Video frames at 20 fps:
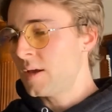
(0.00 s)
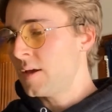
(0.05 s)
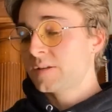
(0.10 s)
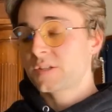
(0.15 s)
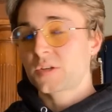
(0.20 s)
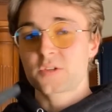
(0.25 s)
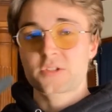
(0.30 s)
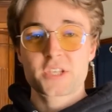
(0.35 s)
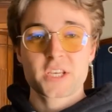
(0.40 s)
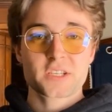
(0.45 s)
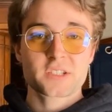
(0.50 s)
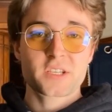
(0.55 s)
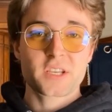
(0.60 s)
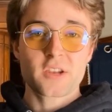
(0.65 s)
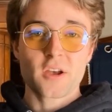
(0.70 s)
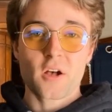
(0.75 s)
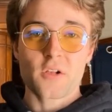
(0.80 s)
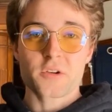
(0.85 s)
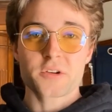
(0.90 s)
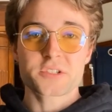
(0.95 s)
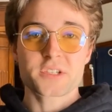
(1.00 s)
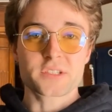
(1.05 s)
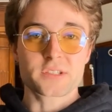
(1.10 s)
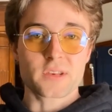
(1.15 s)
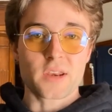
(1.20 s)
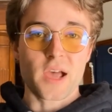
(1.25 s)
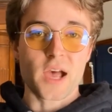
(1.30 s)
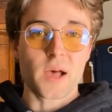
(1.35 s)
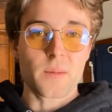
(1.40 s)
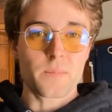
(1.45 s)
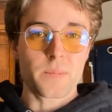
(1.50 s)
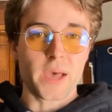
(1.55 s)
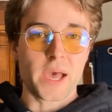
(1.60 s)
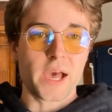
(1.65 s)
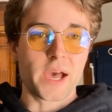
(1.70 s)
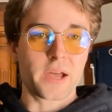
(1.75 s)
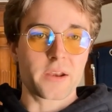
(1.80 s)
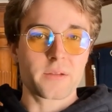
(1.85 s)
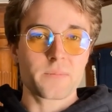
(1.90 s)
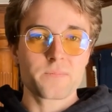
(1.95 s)
So $60 is not
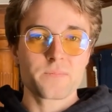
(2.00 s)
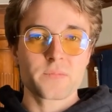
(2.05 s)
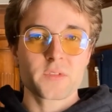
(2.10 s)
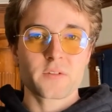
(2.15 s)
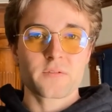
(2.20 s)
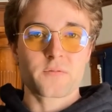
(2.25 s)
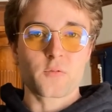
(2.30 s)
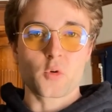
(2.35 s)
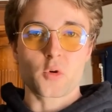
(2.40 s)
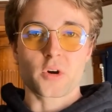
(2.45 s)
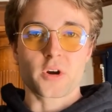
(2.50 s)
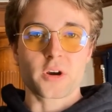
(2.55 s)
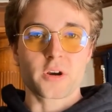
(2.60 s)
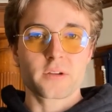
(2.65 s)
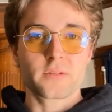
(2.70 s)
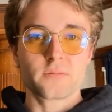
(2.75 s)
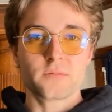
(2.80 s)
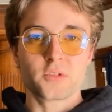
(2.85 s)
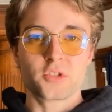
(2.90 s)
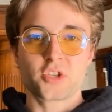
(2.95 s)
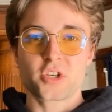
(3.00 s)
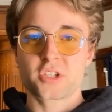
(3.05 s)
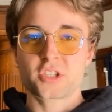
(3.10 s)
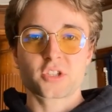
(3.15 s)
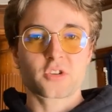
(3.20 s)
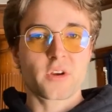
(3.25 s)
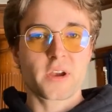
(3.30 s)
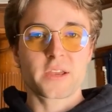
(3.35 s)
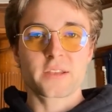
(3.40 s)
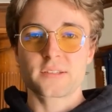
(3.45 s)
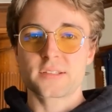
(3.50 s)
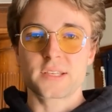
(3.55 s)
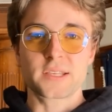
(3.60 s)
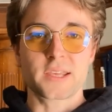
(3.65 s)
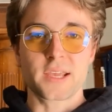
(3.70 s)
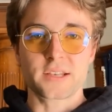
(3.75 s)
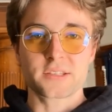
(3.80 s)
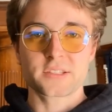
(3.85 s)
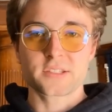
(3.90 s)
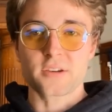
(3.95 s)
bad for just trying to
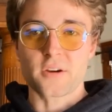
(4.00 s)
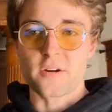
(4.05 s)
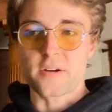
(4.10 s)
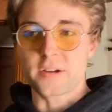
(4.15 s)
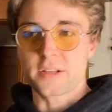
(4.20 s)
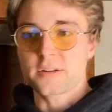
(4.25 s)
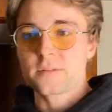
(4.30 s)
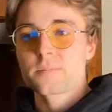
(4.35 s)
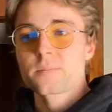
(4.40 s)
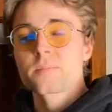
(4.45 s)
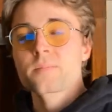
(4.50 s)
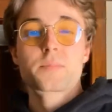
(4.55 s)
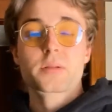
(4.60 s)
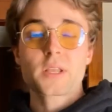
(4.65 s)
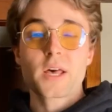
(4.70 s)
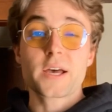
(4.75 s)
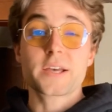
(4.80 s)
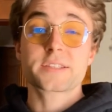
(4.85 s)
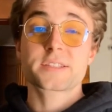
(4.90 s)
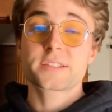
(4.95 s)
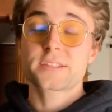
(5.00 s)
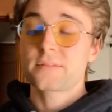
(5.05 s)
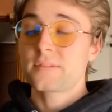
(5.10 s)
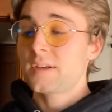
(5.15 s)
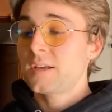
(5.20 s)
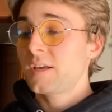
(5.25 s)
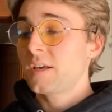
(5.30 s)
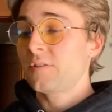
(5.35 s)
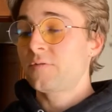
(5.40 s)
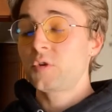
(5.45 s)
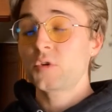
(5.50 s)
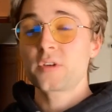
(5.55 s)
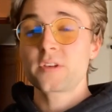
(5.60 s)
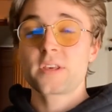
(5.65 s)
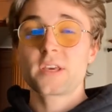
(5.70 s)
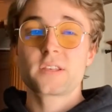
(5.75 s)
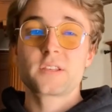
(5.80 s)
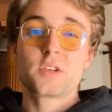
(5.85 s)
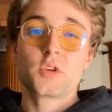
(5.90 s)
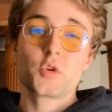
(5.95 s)
get started. Plus, if you can
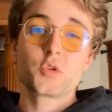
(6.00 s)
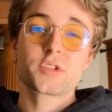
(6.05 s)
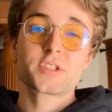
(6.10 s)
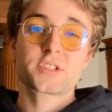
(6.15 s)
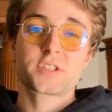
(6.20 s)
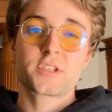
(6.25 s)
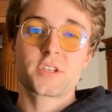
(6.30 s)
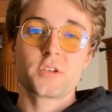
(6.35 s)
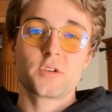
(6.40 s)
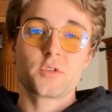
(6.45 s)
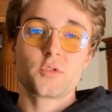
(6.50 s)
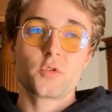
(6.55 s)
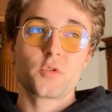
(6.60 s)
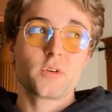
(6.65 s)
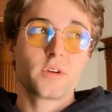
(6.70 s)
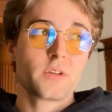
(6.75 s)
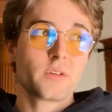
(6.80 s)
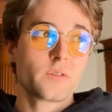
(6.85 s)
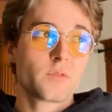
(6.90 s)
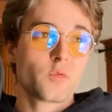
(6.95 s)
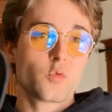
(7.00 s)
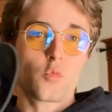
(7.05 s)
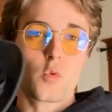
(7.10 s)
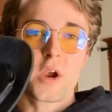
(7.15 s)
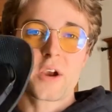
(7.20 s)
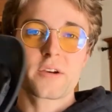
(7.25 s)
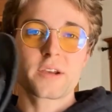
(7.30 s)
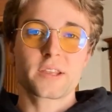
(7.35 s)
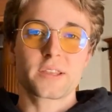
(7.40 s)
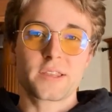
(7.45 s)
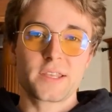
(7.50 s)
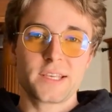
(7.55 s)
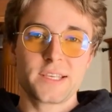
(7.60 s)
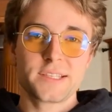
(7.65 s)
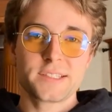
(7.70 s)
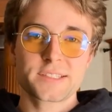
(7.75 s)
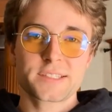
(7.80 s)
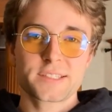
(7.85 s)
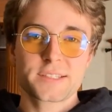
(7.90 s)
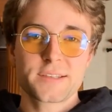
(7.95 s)
get used to wearing
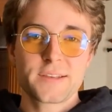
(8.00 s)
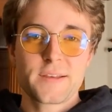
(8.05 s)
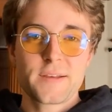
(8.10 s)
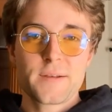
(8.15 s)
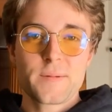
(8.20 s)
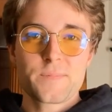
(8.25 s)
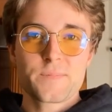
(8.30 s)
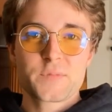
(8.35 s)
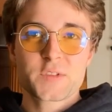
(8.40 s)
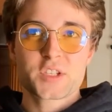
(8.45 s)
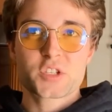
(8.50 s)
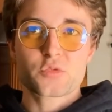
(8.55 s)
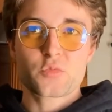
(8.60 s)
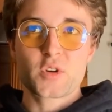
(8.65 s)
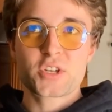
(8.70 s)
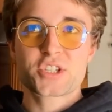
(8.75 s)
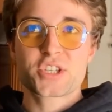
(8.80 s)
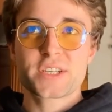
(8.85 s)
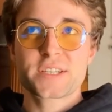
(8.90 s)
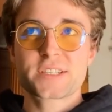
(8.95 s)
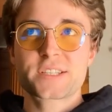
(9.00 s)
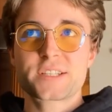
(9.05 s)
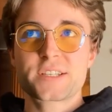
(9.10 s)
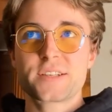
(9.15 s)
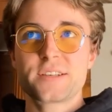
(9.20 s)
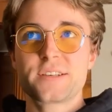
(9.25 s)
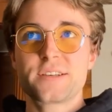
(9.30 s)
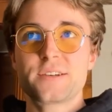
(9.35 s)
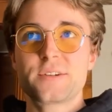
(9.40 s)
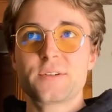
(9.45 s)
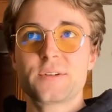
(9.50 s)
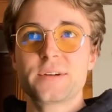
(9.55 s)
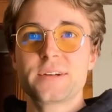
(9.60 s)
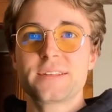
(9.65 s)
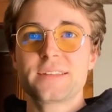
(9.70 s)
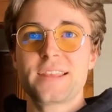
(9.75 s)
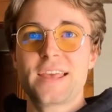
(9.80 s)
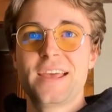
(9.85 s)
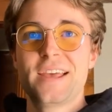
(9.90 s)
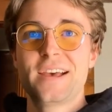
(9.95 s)
these, switching to
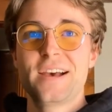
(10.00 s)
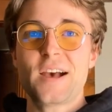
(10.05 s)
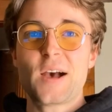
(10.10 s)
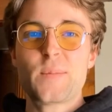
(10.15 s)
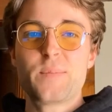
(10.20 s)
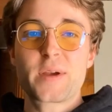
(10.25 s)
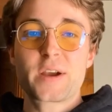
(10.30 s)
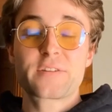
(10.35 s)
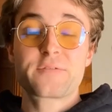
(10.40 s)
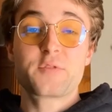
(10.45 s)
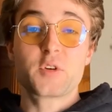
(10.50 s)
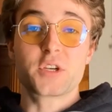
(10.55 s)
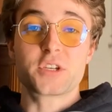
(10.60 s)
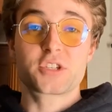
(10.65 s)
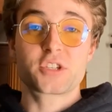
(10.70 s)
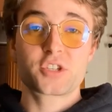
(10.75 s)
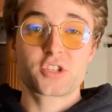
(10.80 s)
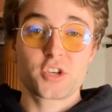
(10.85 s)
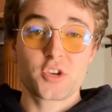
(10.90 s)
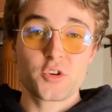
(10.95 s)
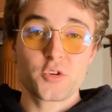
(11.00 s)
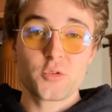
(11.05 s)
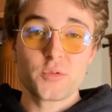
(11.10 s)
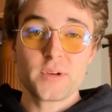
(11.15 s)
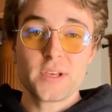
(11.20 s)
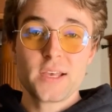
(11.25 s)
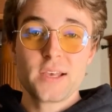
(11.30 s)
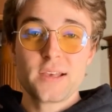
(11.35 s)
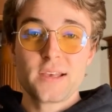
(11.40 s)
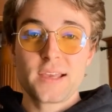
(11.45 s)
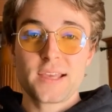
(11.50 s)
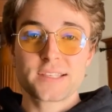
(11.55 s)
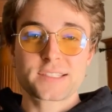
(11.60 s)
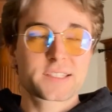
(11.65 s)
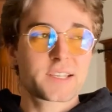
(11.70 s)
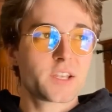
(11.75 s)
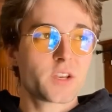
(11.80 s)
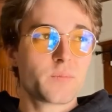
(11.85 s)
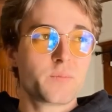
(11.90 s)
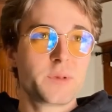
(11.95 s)
a barefoot shoe is
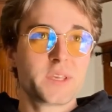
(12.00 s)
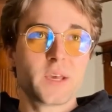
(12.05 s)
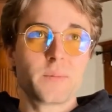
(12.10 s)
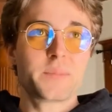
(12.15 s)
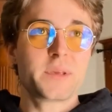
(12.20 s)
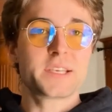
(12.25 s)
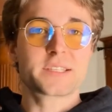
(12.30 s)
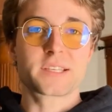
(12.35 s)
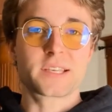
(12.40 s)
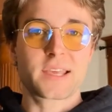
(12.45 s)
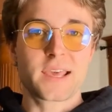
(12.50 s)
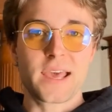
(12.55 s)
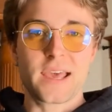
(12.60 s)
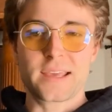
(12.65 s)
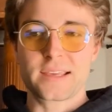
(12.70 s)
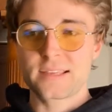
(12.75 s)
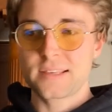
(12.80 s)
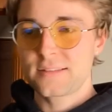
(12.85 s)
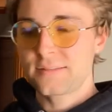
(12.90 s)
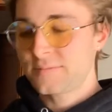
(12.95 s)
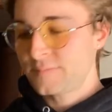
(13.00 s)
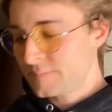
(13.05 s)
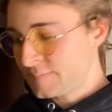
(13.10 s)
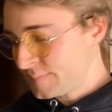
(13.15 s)
going to be a piece of cake.